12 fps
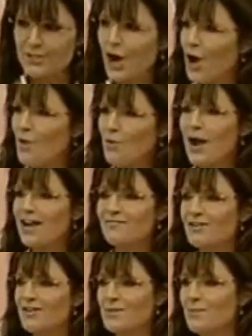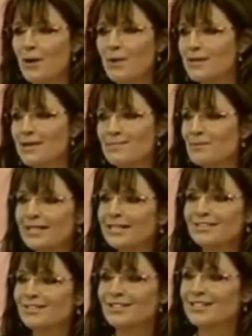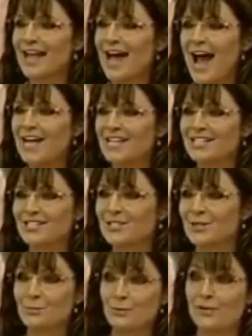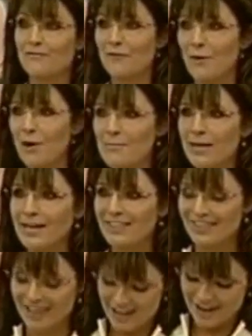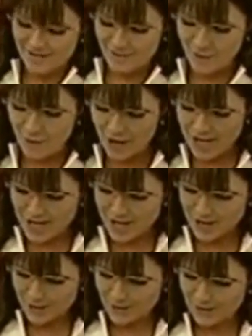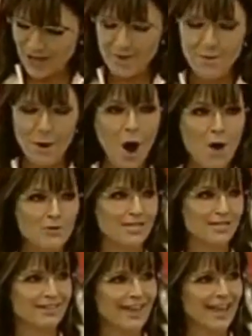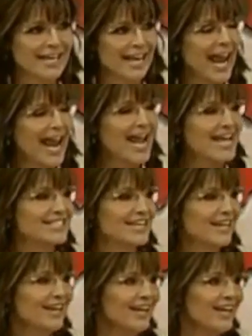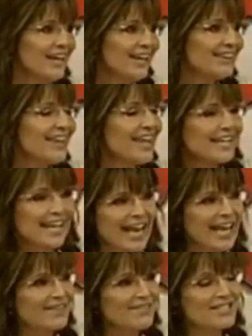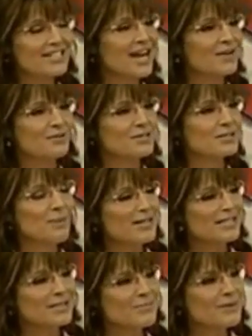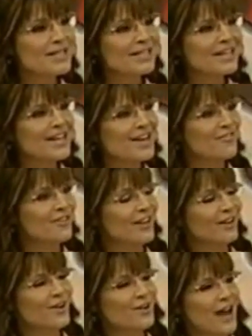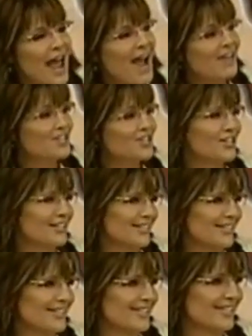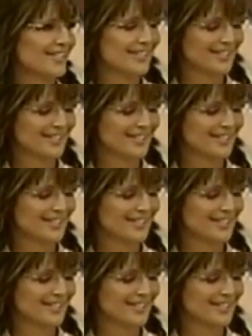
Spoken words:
Don't wait for the permanent political class to reform anything for you. They won't. They can't. They can't even take responsibility for their own actions.